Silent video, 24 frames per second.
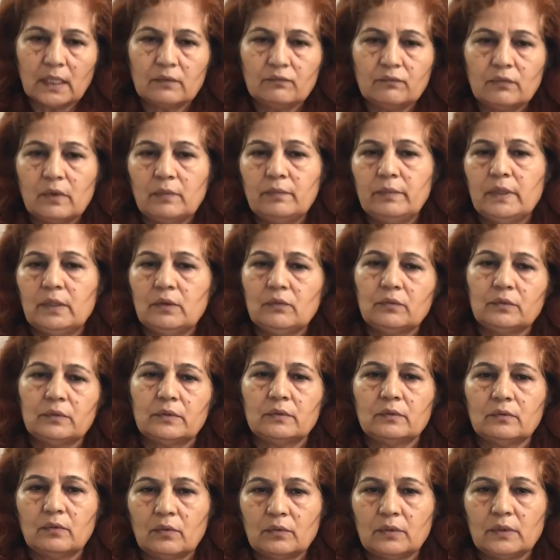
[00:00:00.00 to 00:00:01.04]
will be
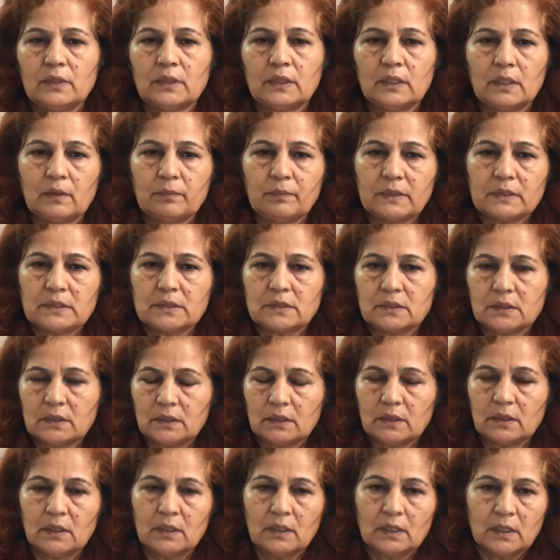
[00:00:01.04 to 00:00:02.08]
not in a capacity